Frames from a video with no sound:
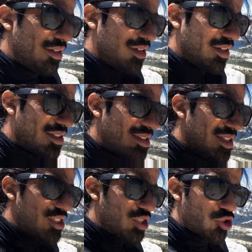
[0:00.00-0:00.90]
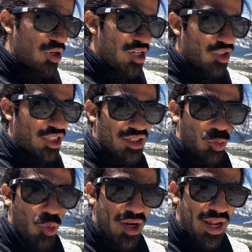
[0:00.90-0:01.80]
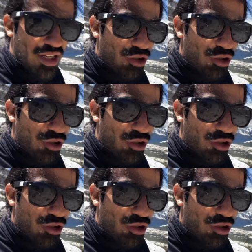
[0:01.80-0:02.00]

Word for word: it's, it's strange because, on one hand,